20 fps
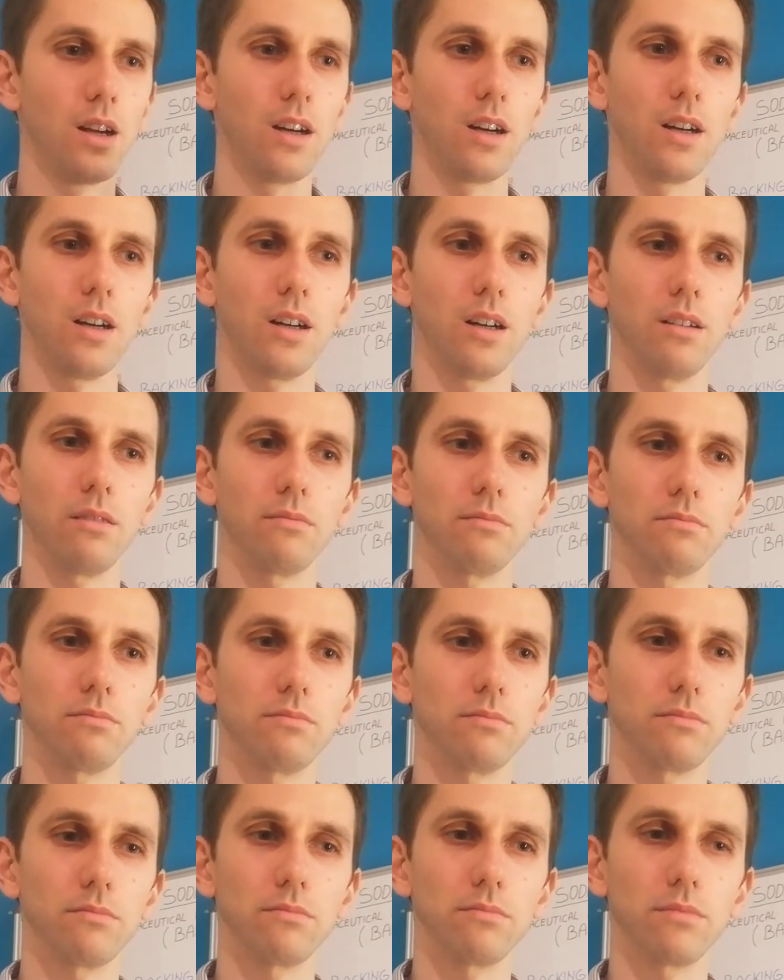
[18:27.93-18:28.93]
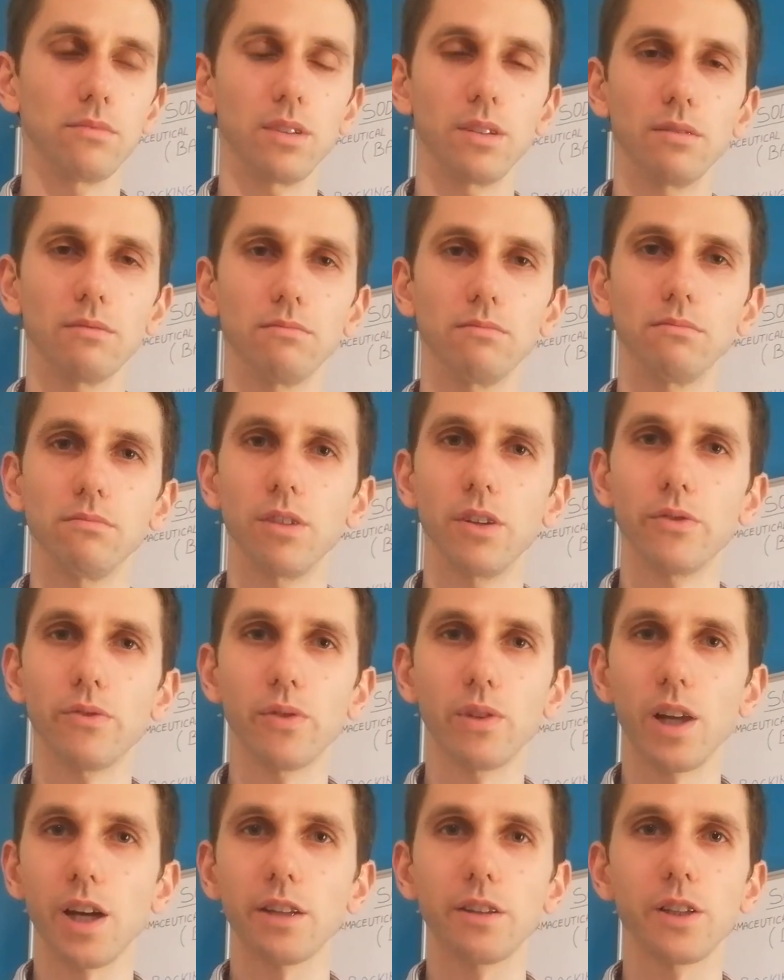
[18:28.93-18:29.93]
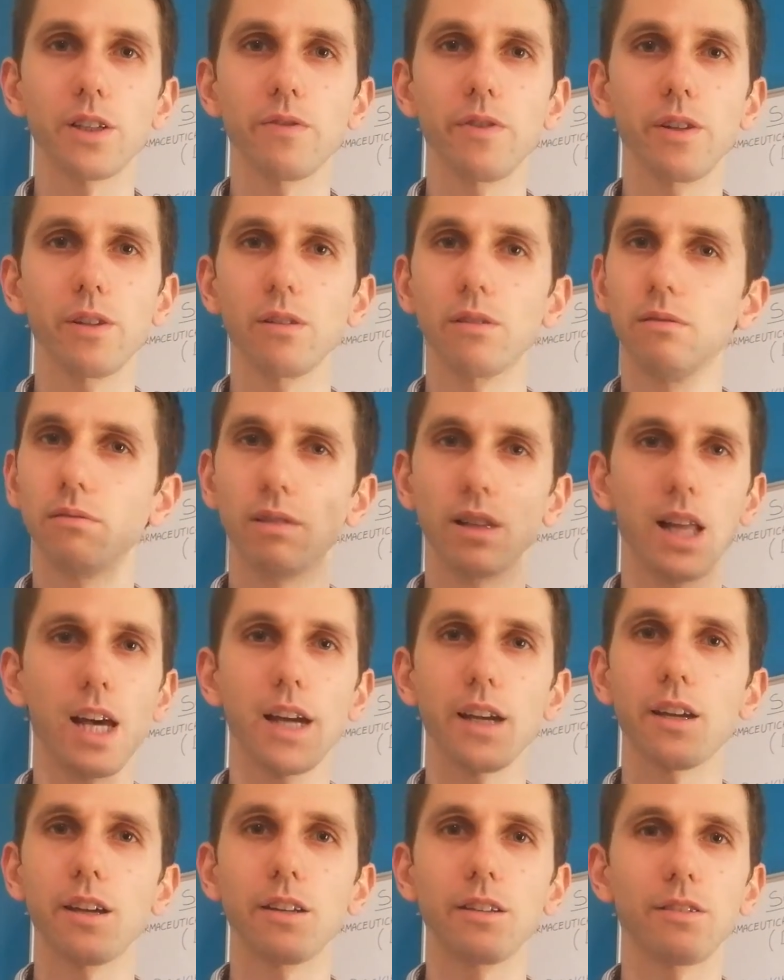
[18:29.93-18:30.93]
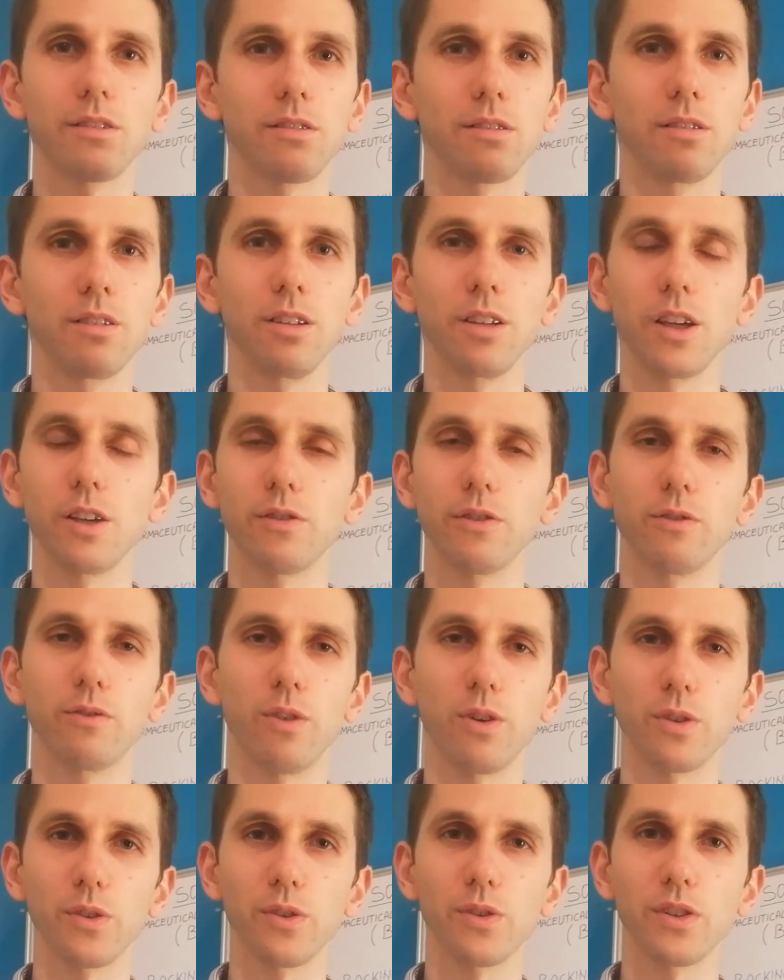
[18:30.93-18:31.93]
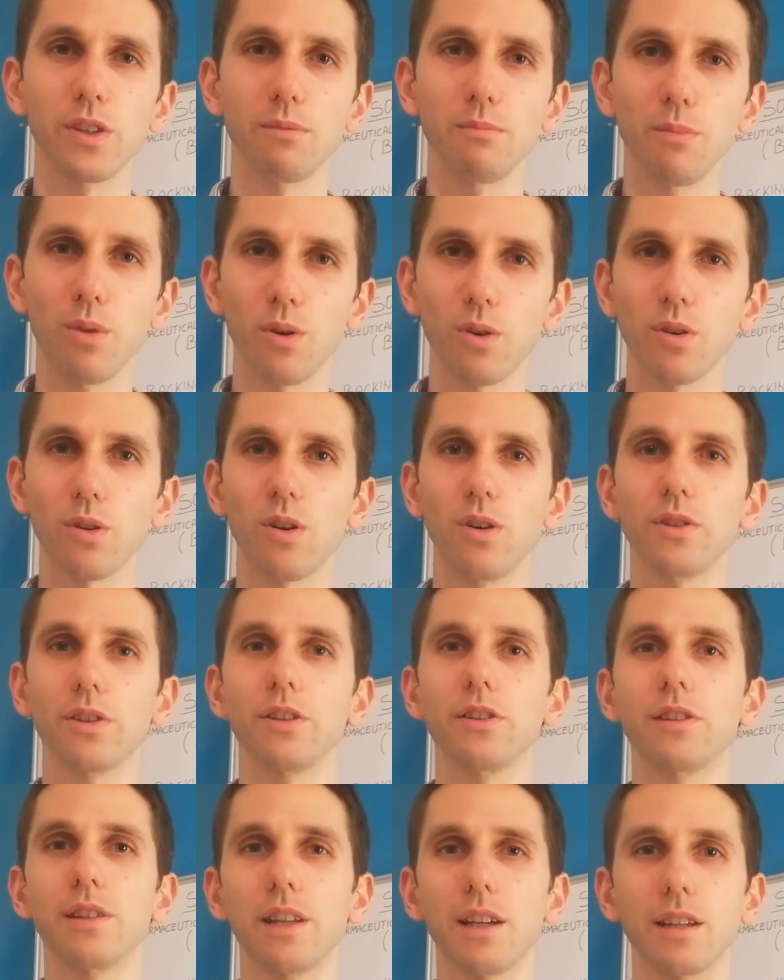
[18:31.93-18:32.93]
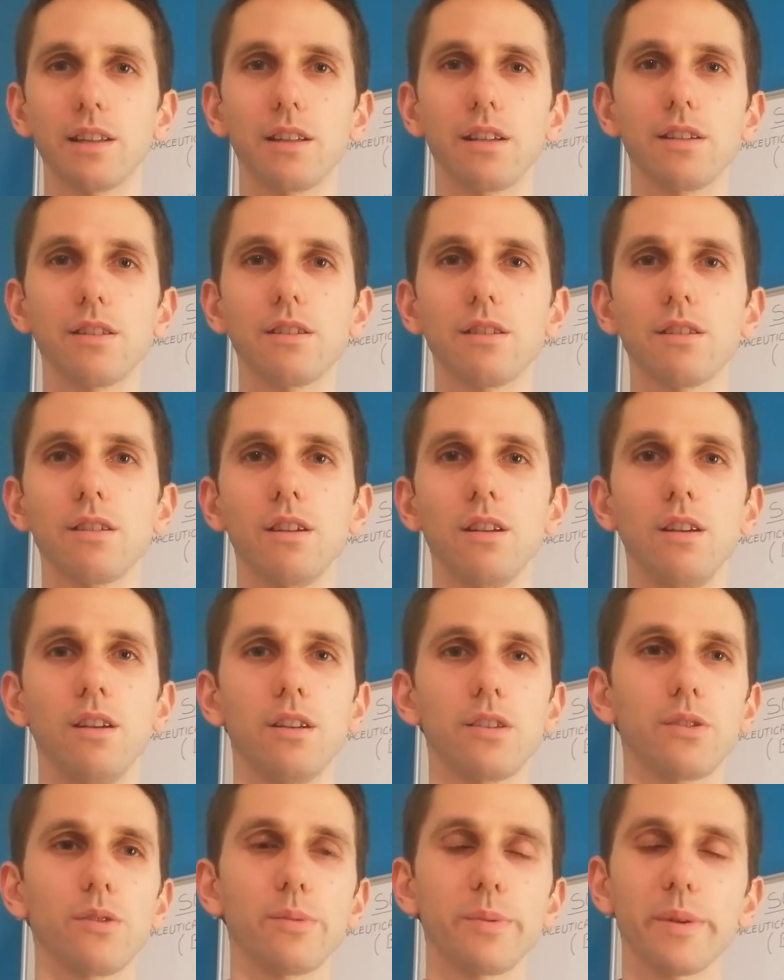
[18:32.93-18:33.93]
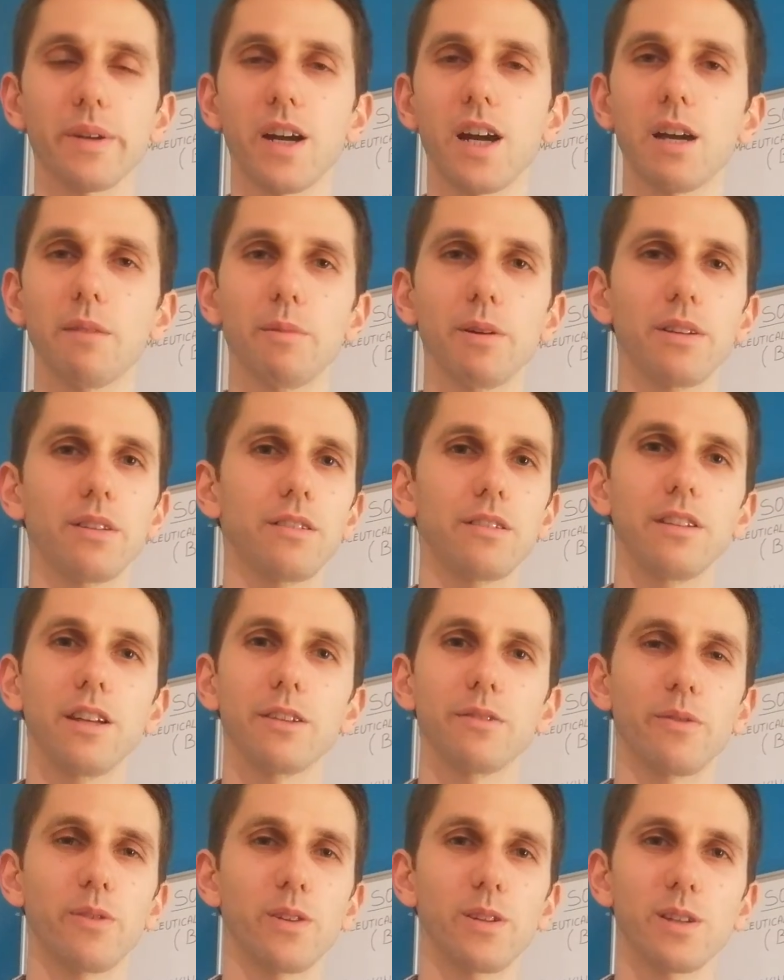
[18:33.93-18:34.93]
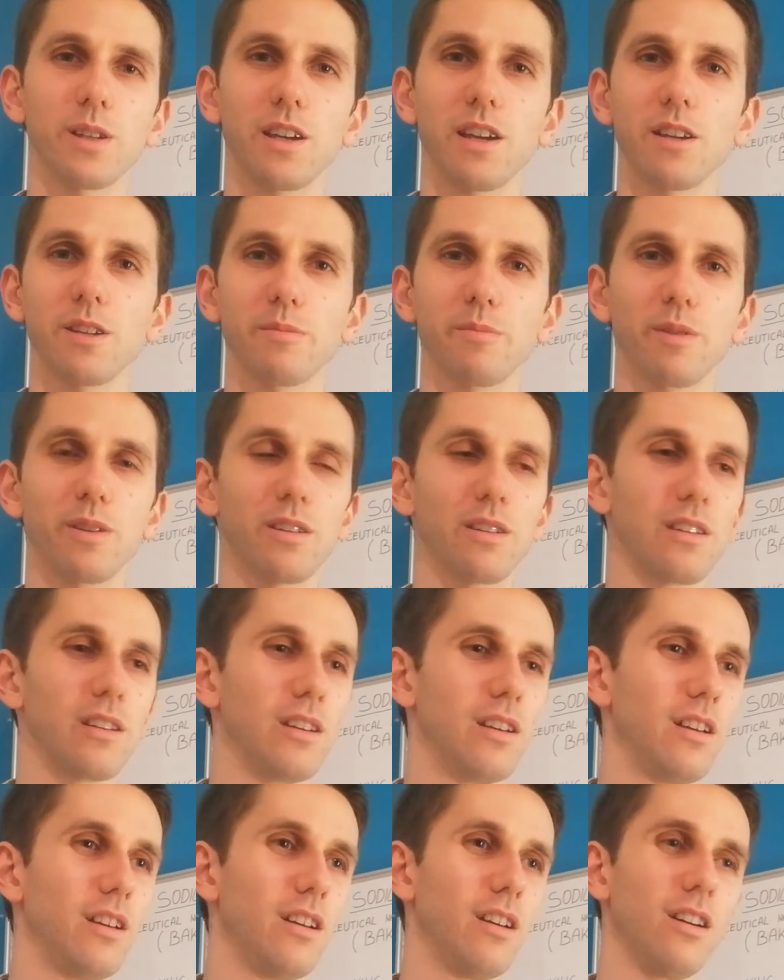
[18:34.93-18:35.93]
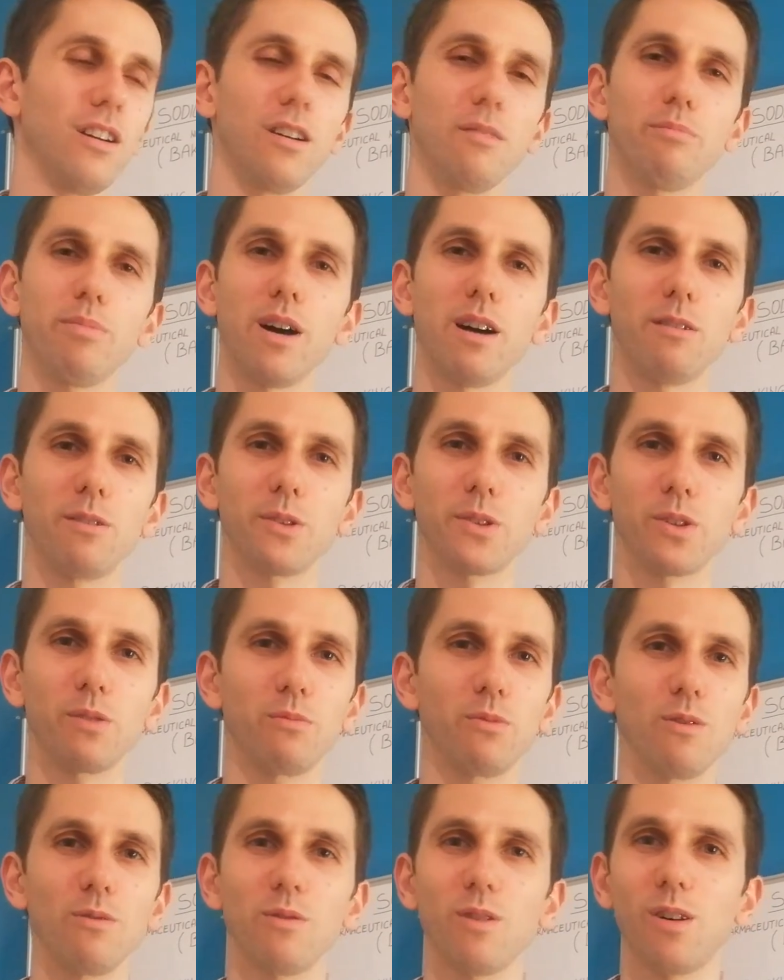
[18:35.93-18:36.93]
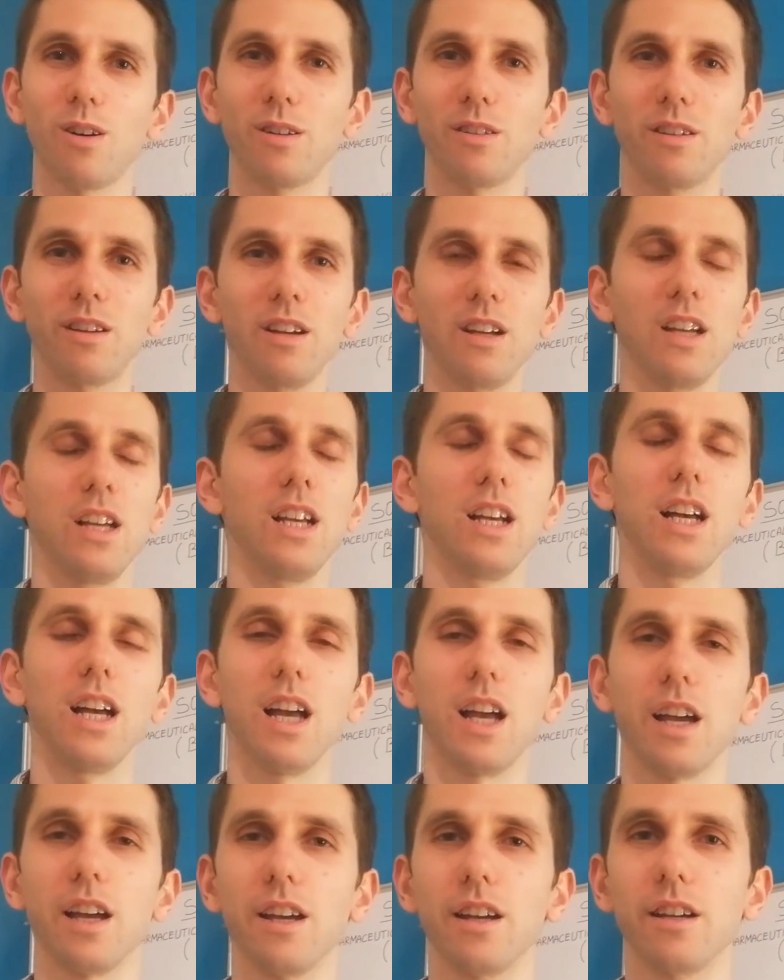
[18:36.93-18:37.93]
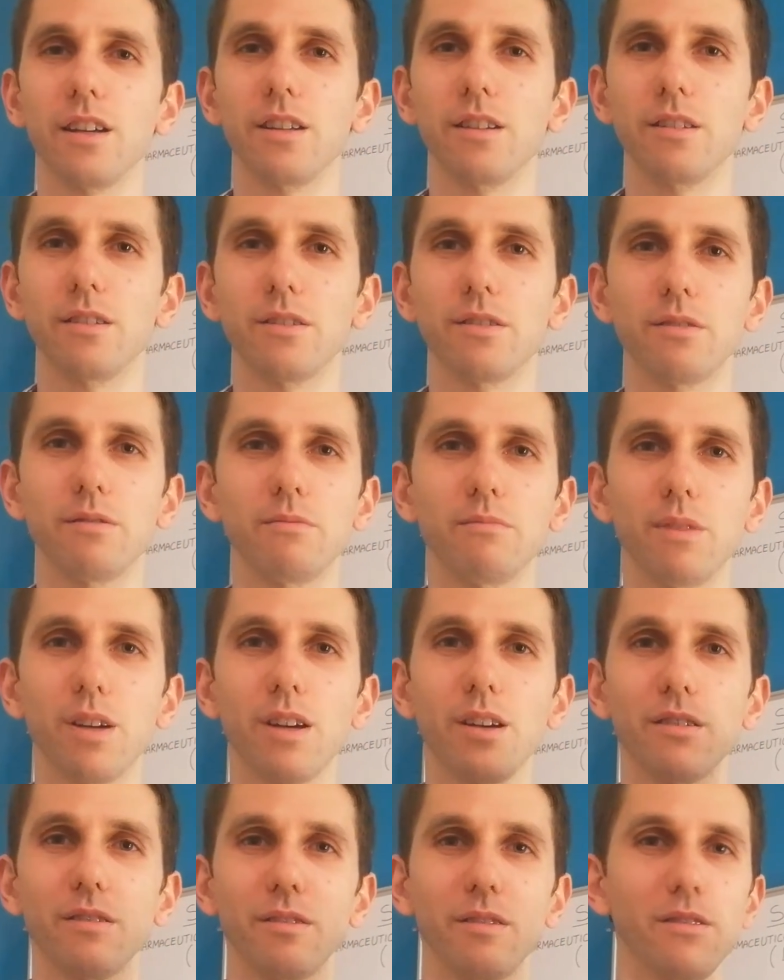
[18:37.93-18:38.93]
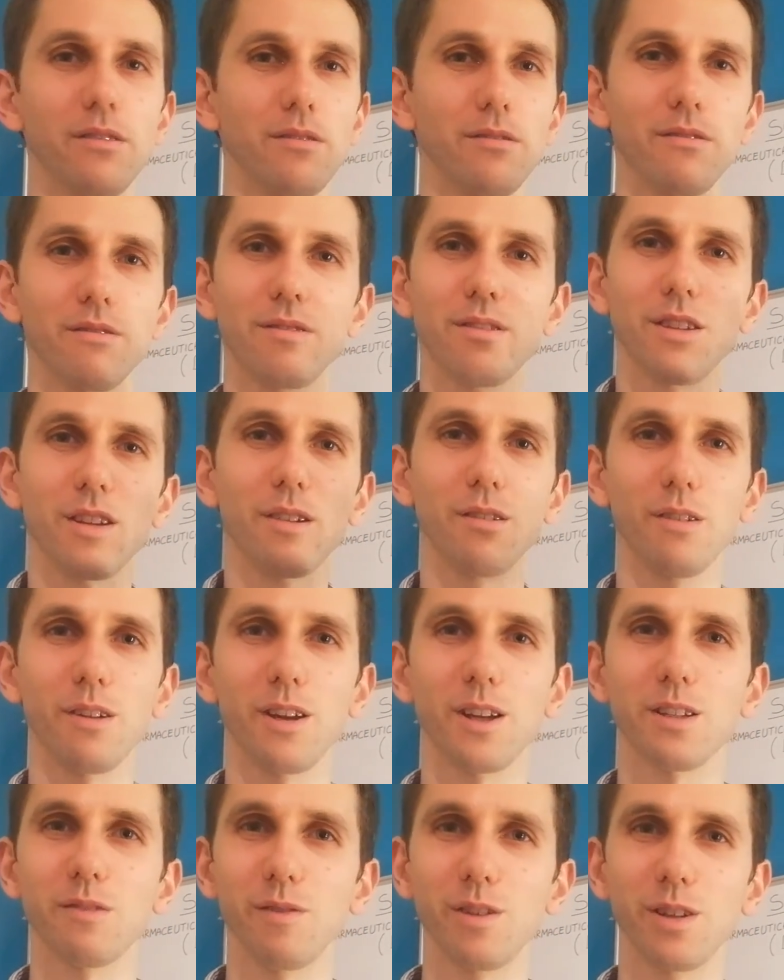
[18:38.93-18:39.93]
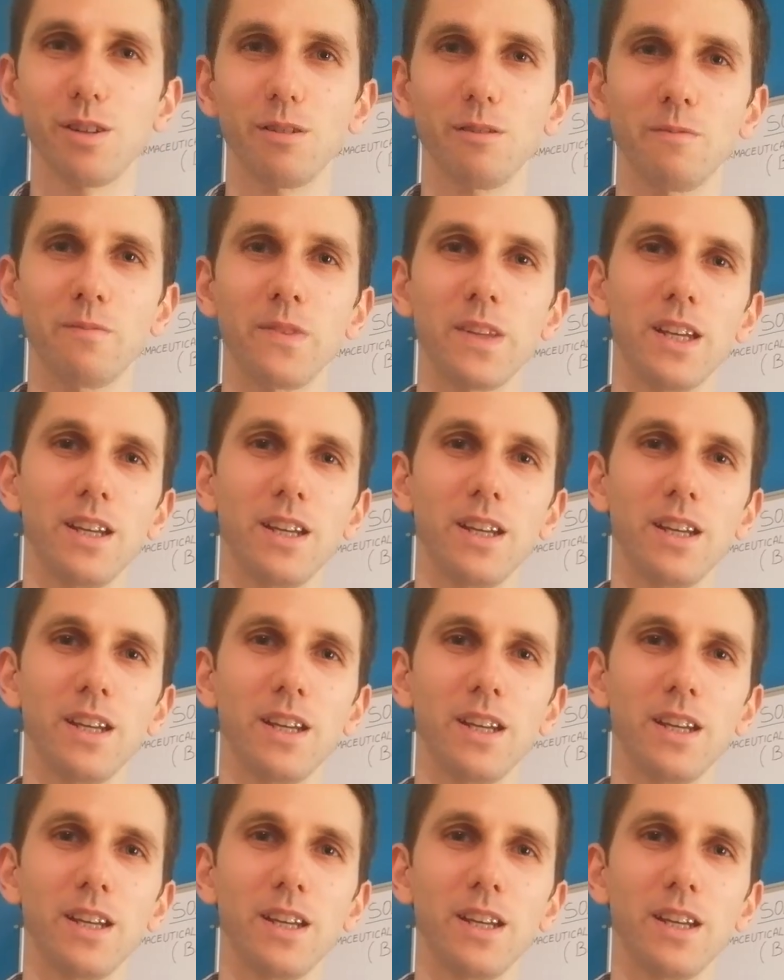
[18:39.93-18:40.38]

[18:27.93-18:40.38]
Uh, if you like this video, like it. If you want to see more content like this, subscribe it. That really gives me uh, power to move on. And yeah, and see you in the next video.